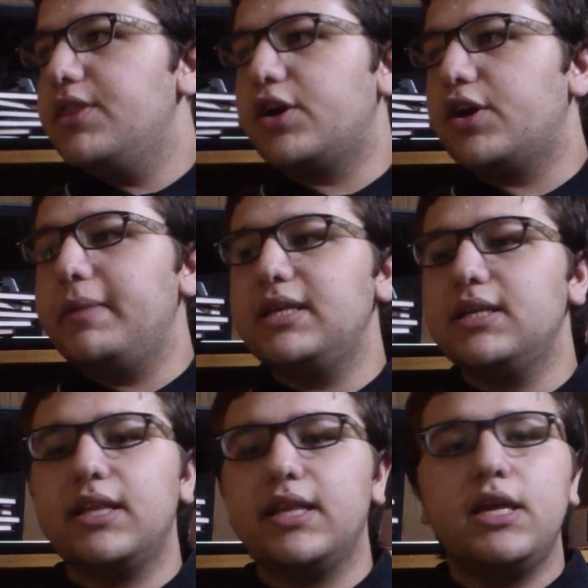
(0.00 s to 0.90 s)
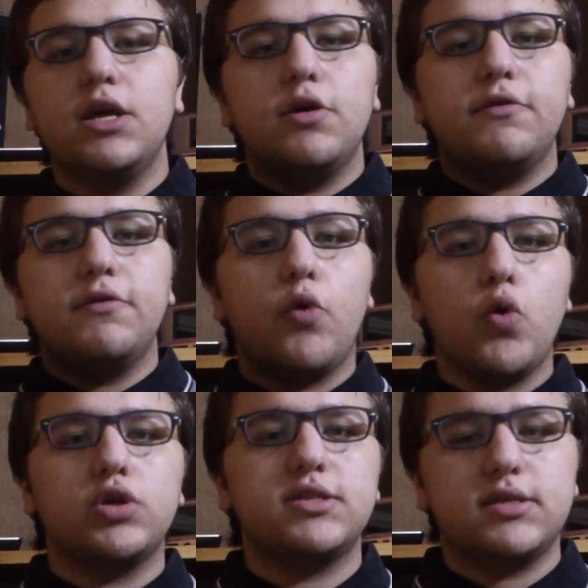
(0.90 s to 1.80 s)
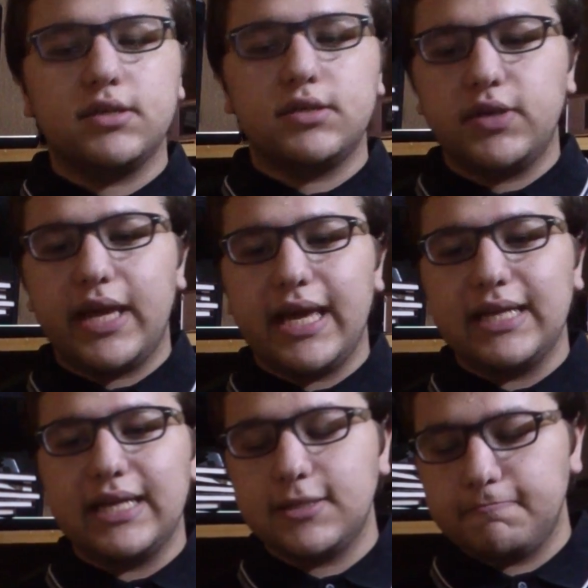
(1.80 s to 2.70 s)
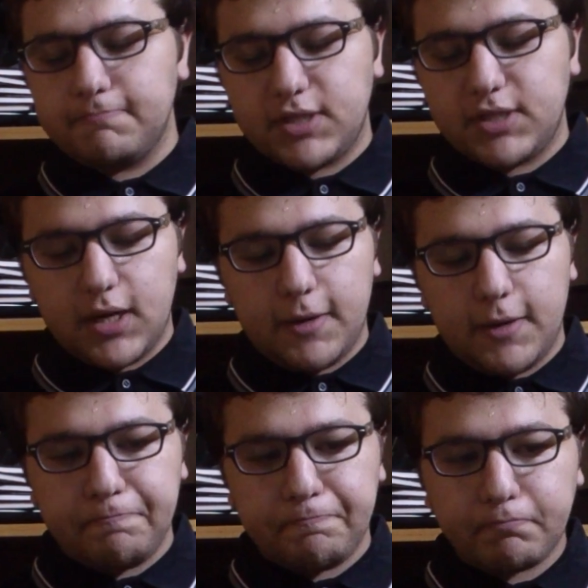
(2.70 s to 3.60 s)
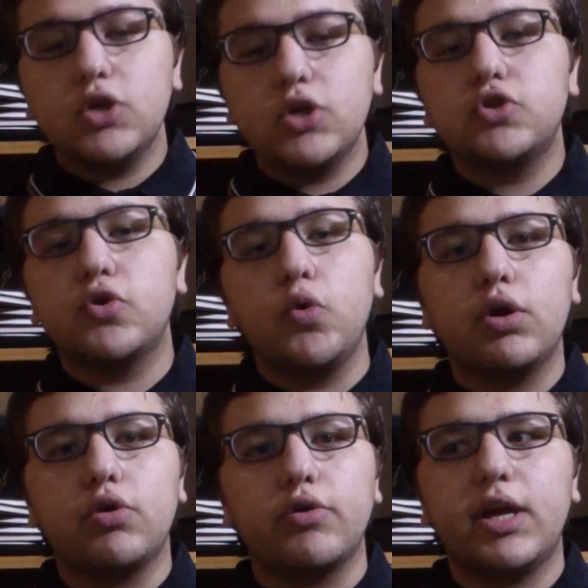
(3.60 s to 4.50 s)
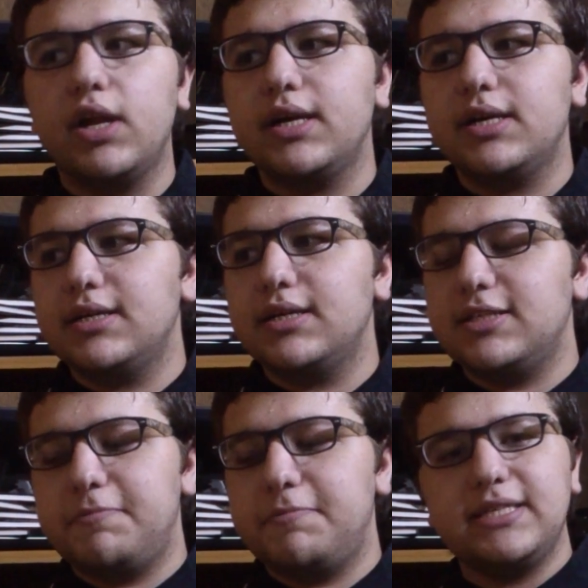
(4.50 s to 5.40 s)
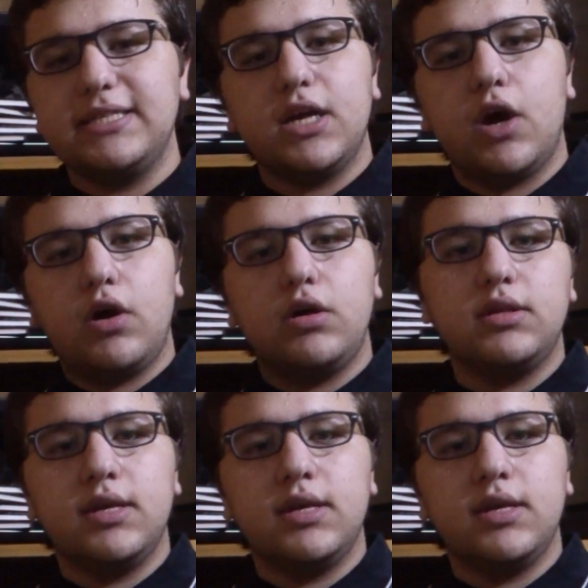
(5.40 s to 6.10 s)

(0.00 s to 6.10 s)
They're immediately forced to get some school curricula depending on